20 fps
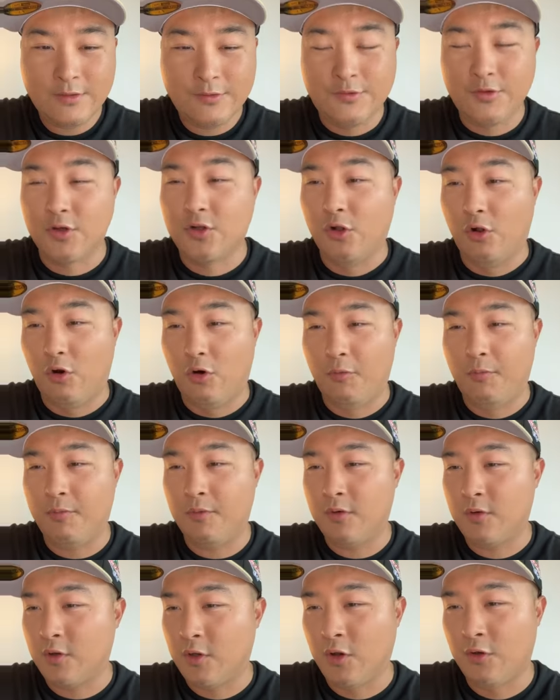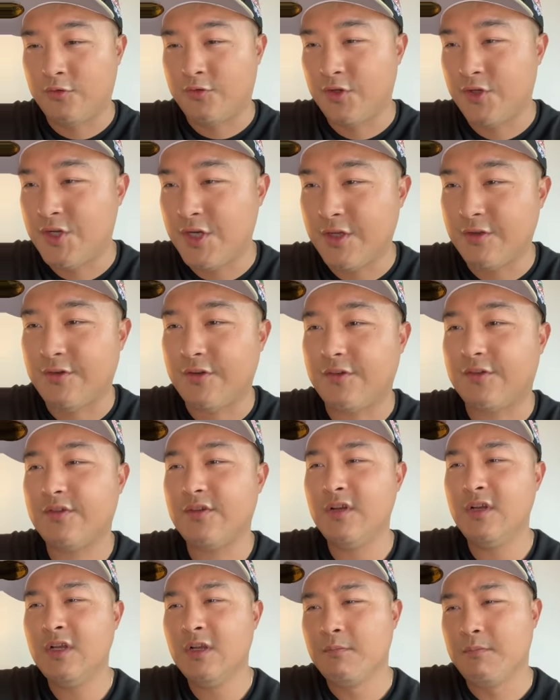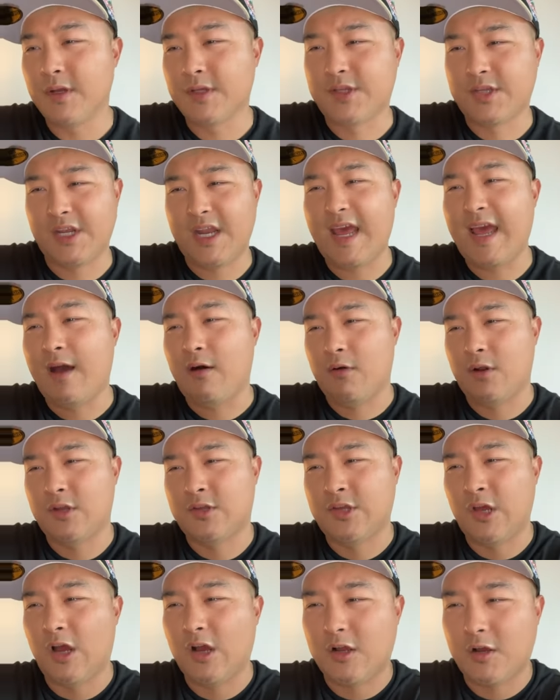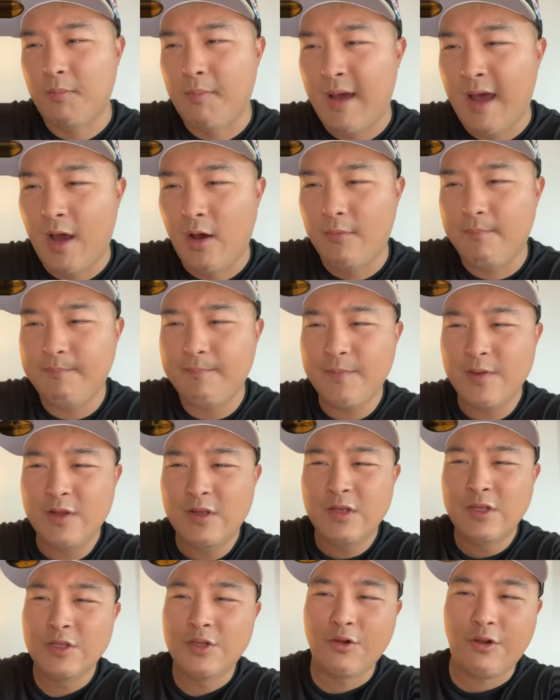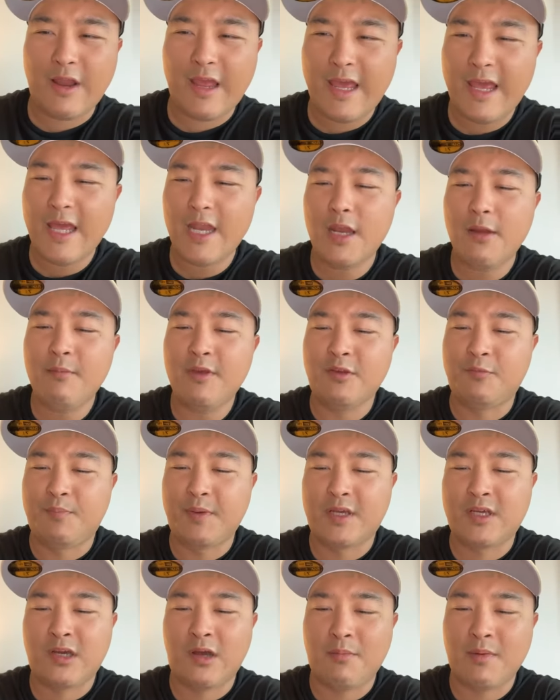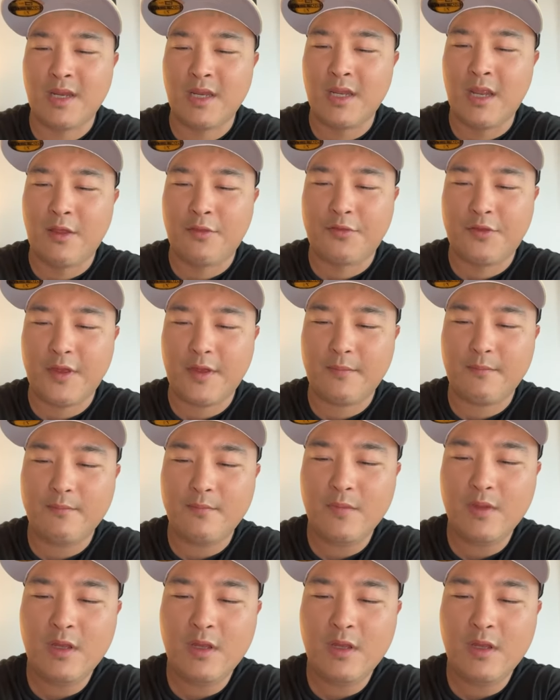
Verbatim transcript: So glory goes to Jesus. But today I want to talk about your enemies becoming nothing.